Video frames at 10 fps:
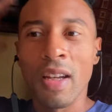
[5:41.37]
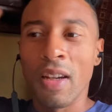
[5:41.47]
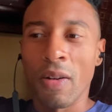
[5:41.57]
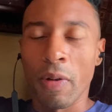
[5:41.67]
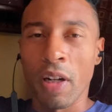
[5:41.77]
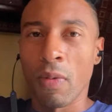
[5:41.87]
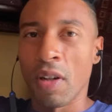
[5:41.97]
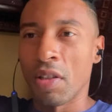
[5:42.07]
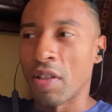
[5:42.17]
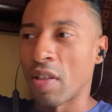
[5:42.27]
We don't
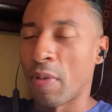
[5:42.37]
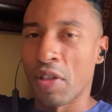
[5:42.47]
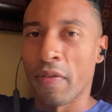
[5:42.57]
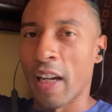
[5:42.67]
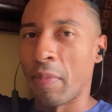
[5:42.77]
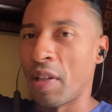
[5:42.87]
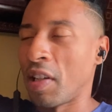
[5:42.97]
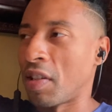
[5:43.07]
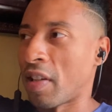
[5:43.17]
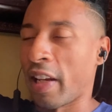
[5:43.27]
want just a bunch of vitamin
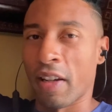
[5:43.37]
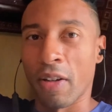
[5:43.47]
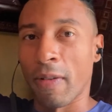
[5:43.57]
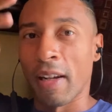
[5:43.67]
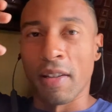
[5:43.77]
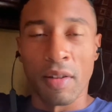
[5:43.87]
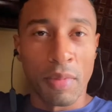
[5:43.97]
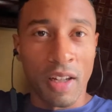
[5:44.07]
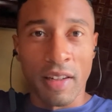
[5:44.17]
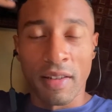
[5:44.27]
D just hanging around in the
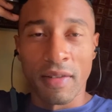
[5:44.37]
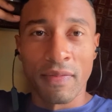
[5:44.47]
blood.